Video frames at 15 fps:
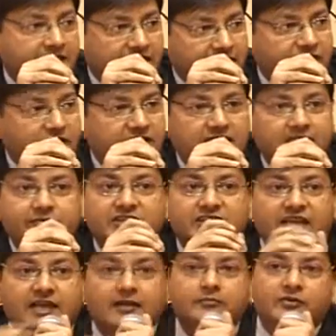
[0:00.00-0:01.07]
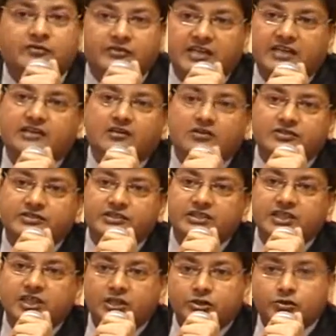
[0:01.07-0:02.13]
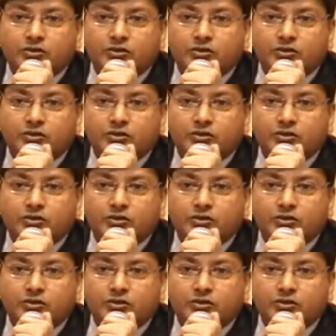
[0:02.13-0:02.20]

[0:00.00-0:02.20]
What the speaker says: Definitely with the help of technology,